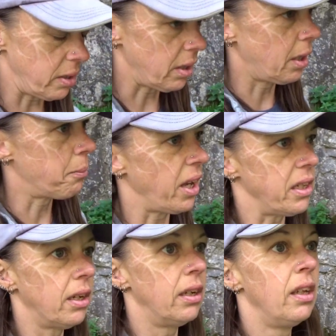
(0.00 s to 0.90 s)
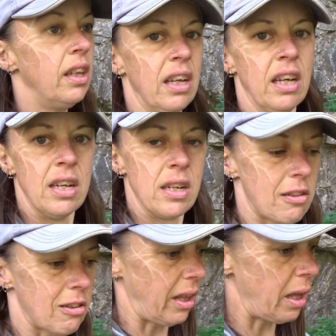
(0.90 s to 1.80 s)
that I might
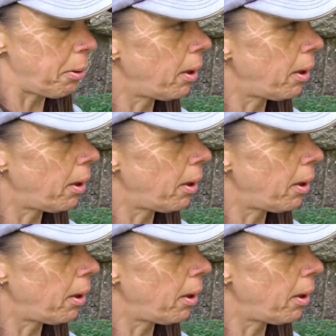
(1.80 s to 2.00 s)
slip.